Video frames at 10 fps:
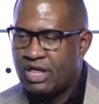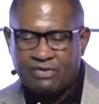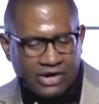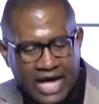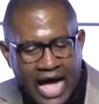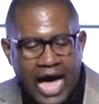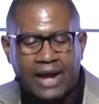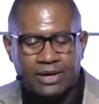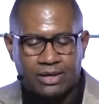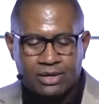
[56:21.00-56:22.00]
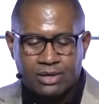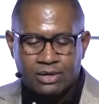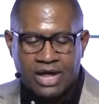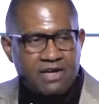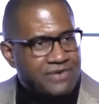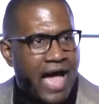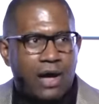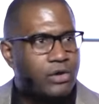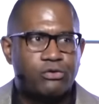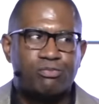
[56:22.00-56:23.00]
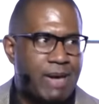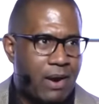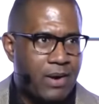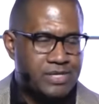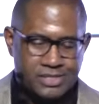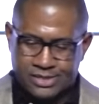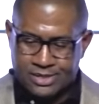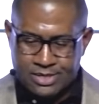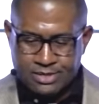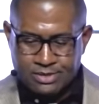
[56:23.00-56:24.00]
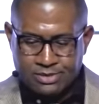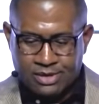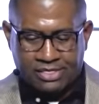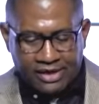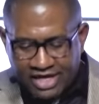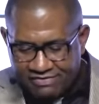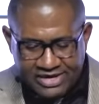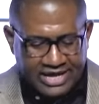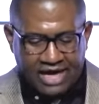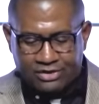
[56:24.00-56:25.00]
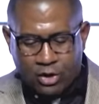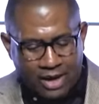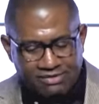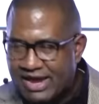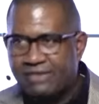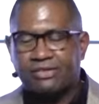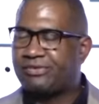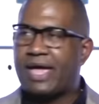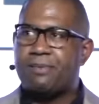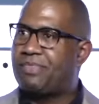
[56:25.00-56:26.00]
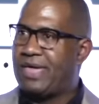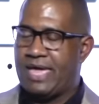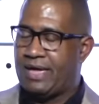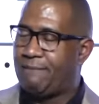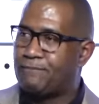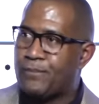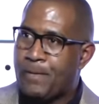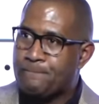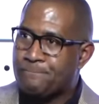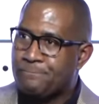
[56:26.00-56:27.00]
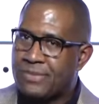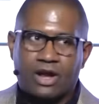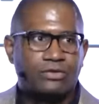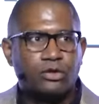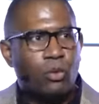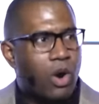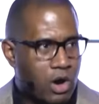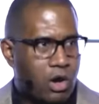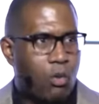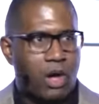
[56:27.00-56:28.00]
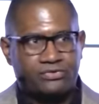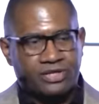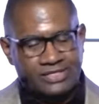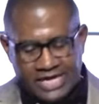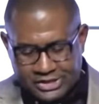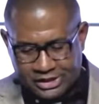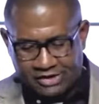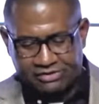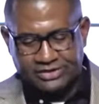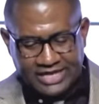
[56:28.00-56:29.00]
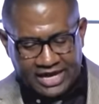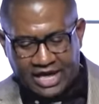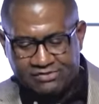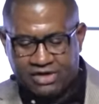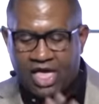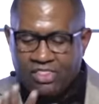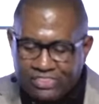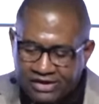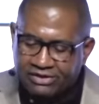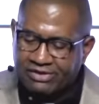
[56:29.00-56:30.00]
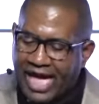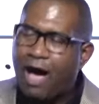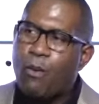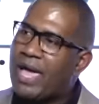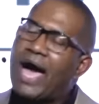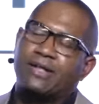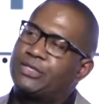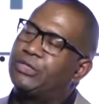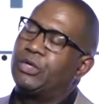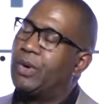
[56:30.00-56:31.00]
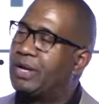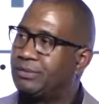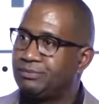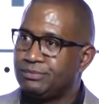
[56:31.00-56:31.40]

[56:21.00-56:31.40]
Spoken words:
That for God, he values marriage, and that living together is not the same thing. That although the world wants to teach us and tell us this is how we ought to do it,